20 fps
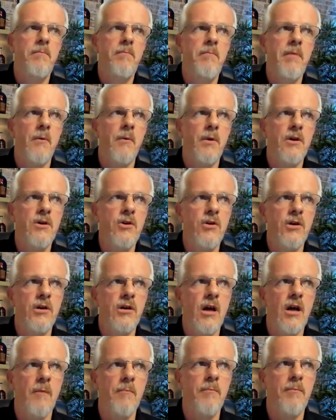But when you're
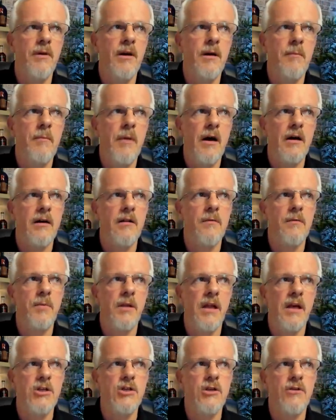in company, part of the
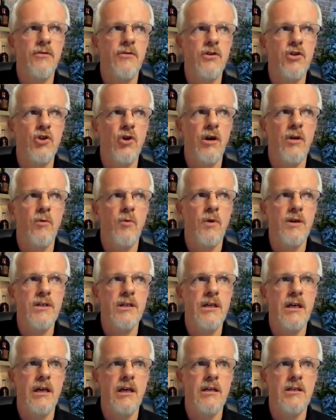pleasure of enjoying
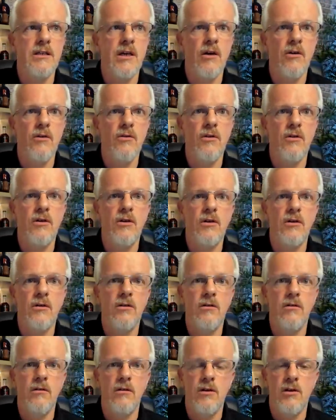whiskey is how the
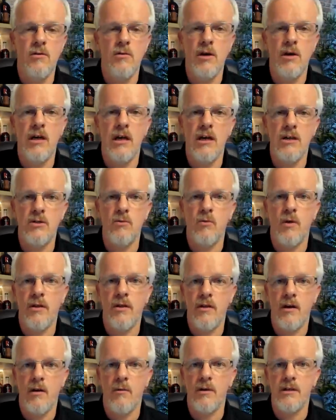communication
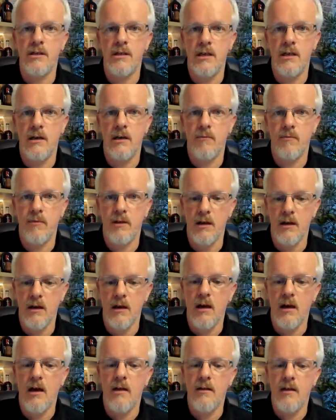with that whiskey,
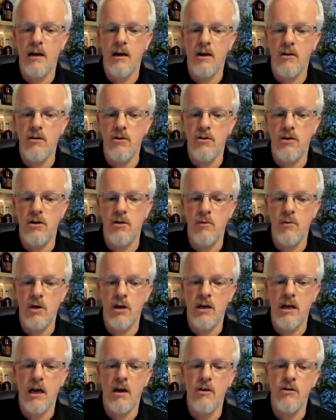and then how you
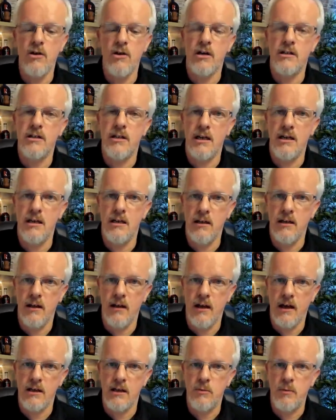communicate, how you articulate
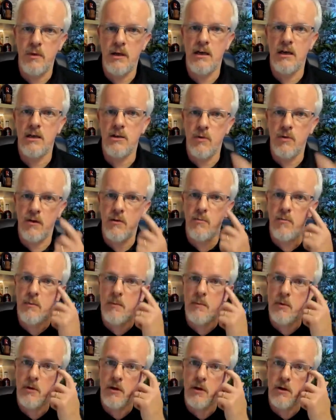that experience with the
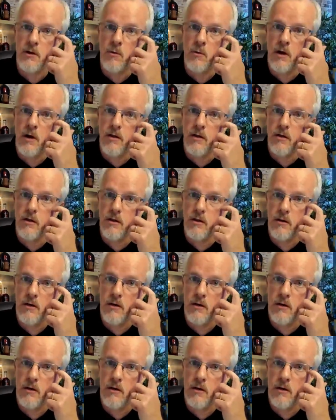people that you're with.